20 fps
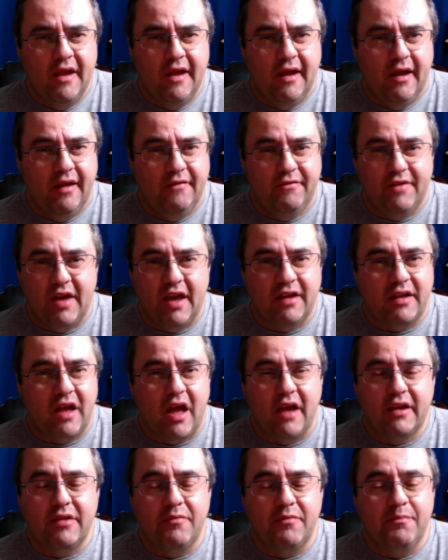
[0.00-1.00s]
In fact, I
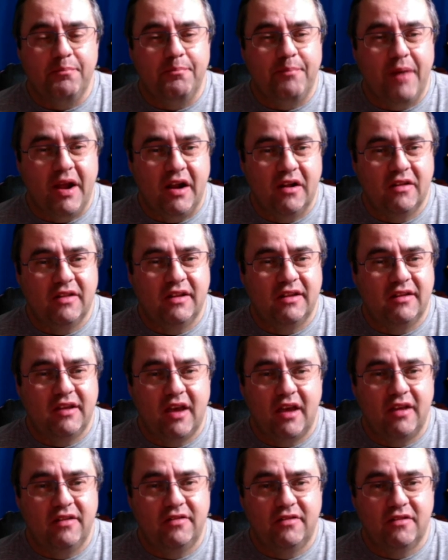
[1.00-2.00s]
can barely
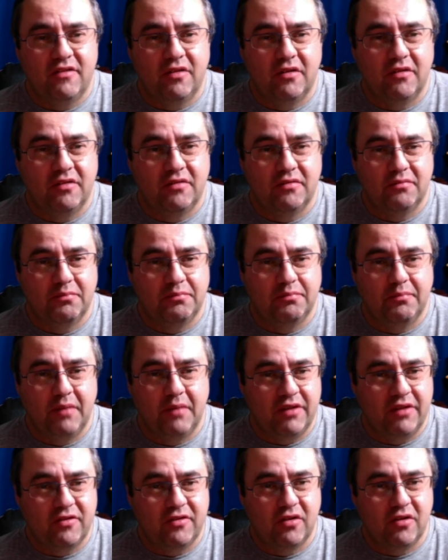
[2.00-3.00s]
taste
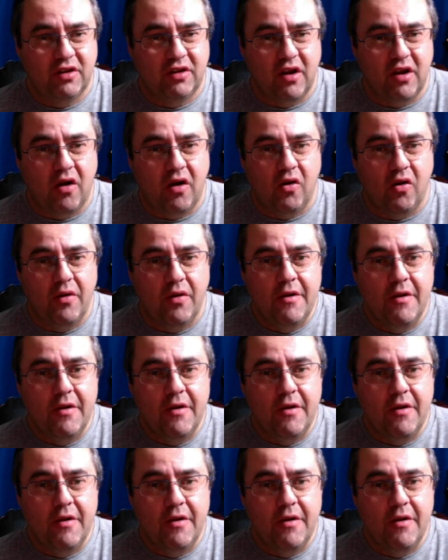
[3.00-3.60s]
mustard at all.